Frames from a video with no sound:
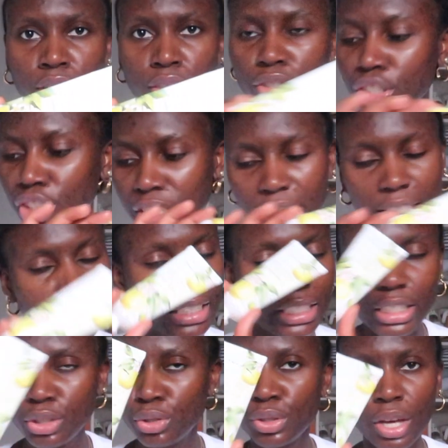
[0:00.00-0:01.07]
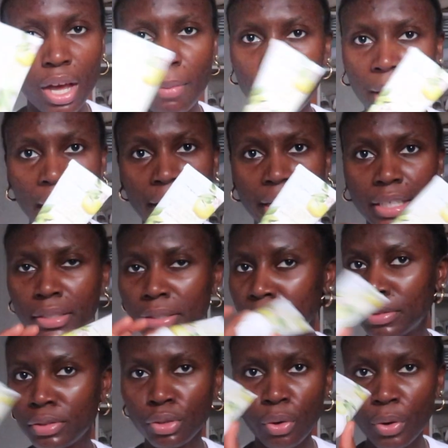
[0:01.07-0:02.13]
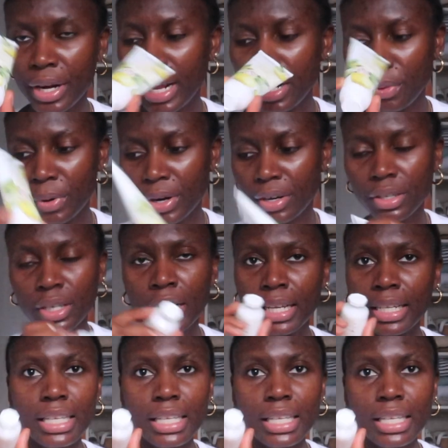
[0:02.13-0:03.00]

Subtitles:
just easy to come by. Throw it anywhere.